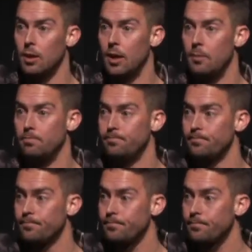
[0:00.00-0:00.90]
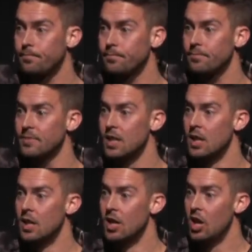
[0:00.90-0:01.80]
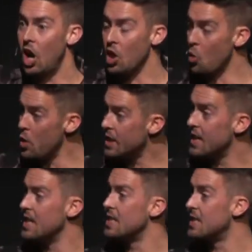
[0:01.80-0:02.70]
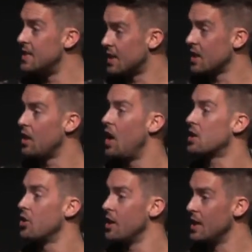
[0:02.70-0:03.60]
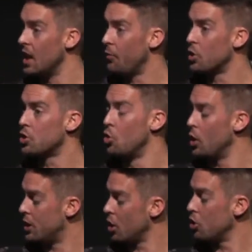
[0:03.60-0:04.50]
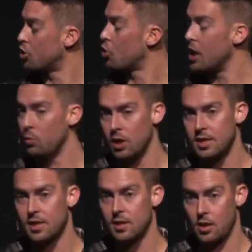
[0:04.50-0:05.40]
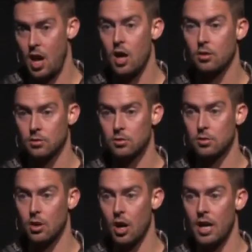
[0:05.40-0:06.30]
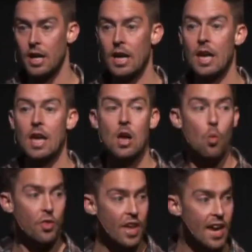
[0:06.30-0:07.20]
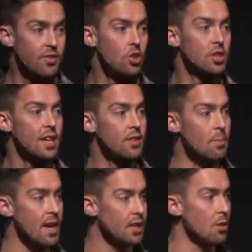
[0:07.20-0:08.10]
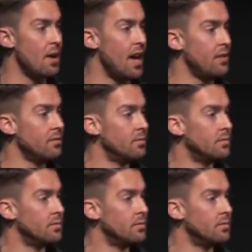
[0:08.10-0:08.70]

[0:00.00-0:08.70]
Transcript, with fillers: um, on the weekdays, it's six o'clock so they can get up for school. It turns green when it's six o'clock, all right? What they have to do is they have to make their bed,